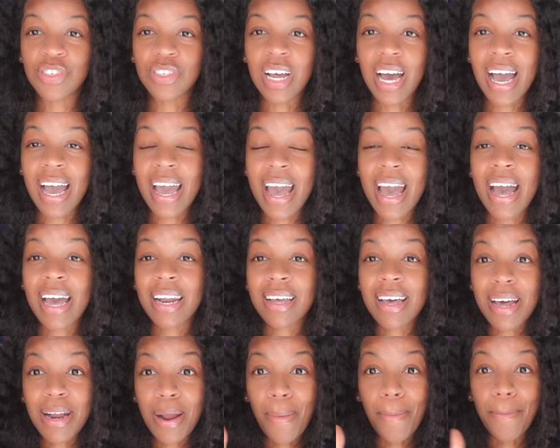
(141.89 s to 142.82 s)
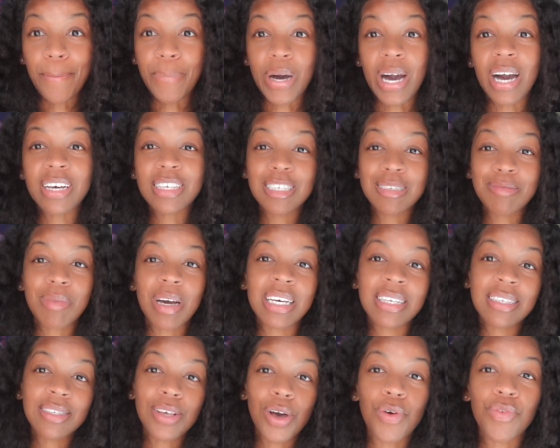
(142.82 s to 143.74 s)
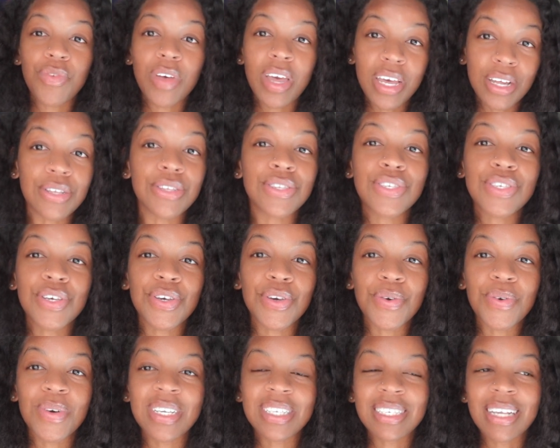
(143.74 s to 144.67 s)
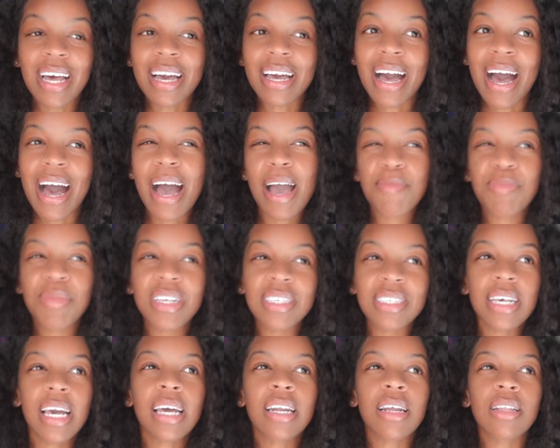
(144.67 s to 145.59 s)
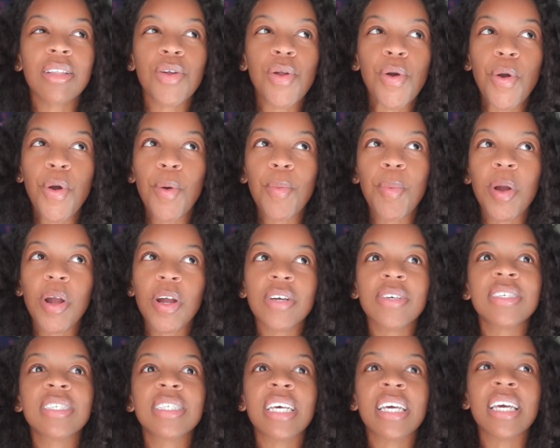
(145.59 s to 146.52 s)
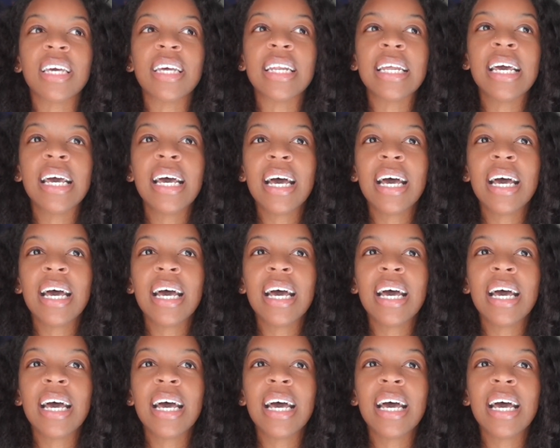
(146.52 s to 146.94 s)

had kind of boxed myself into, is like, I'm this analytical person,